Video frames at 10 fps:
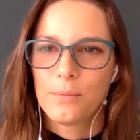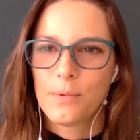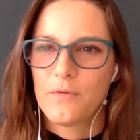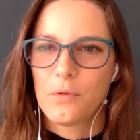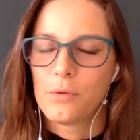
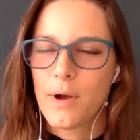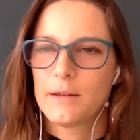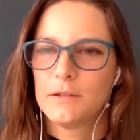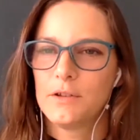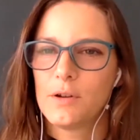We've all
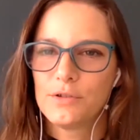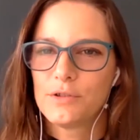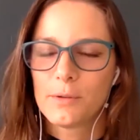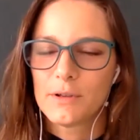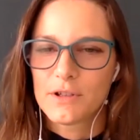had
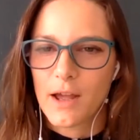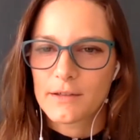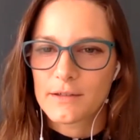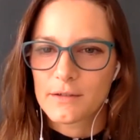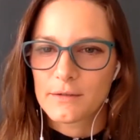to
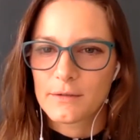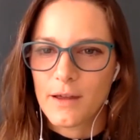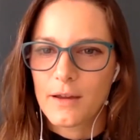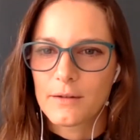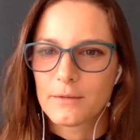adjust,
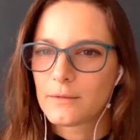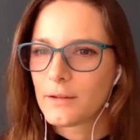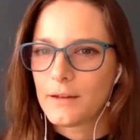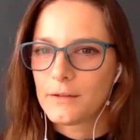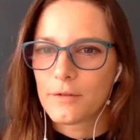like,
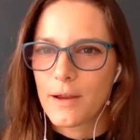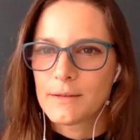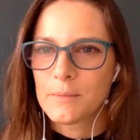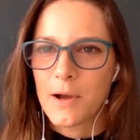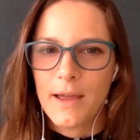in
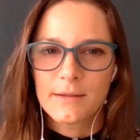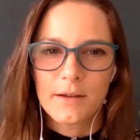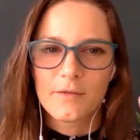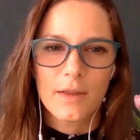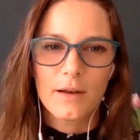crazy ways
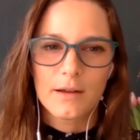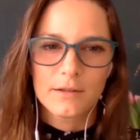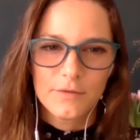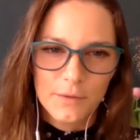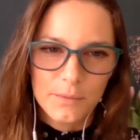over the
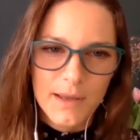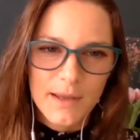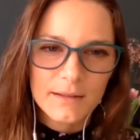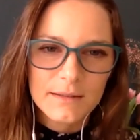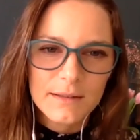last few
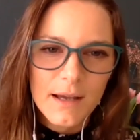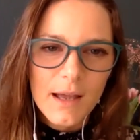weeks.